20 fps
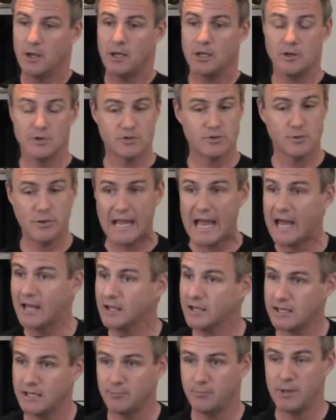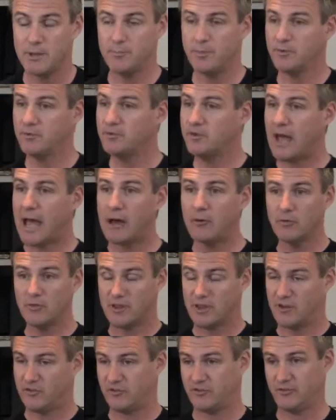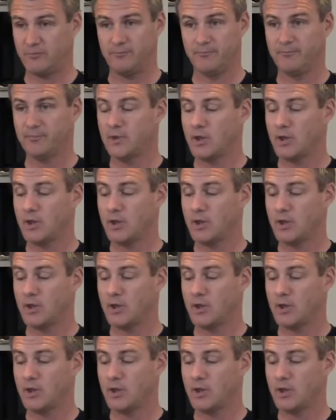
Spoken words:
Here's the reality. People doubt this.